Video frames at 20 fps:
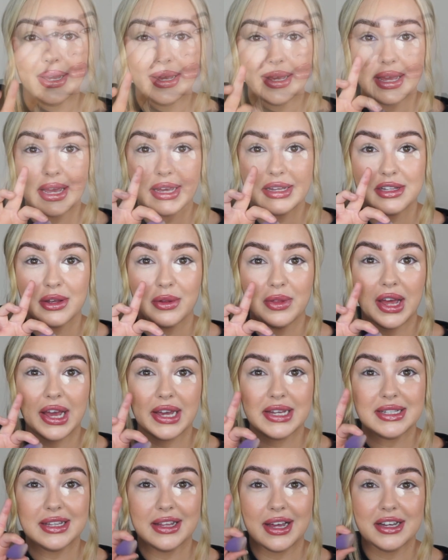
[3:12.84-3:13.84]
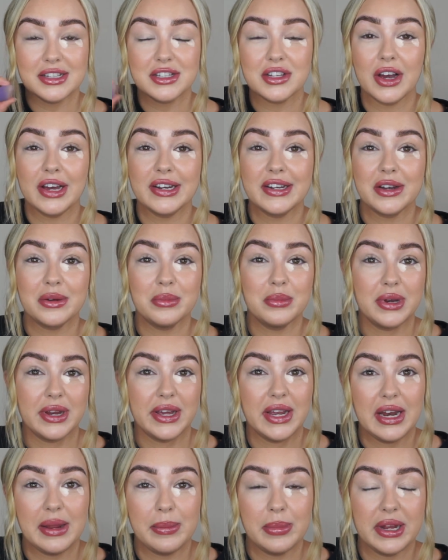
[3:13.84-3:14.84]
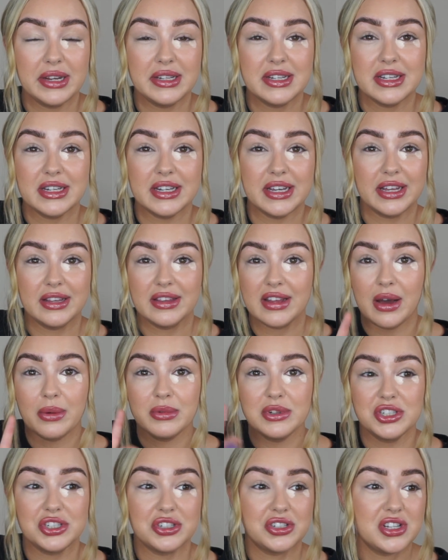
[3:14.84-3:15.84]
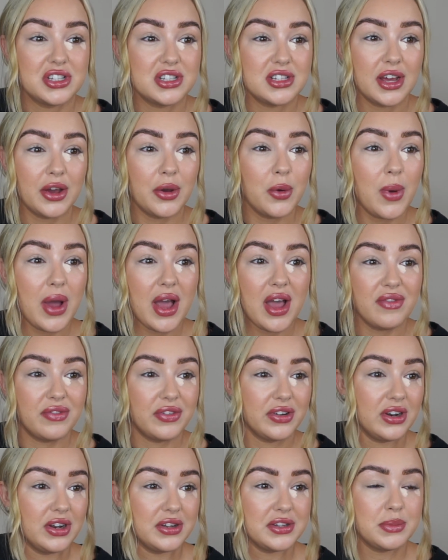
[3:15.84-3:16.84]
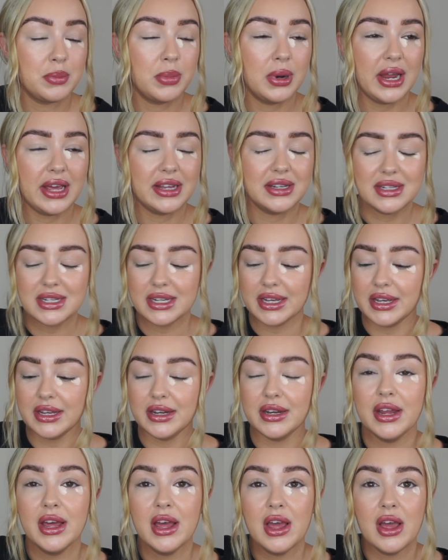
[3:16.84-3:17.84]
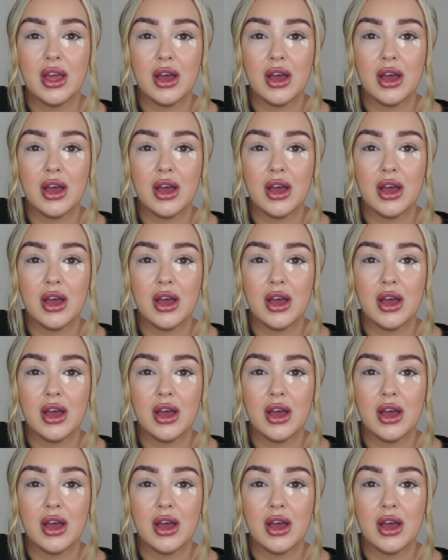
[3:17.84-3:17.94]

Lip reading: Okay, so that is that side completely blended in. That was just so effortless blending.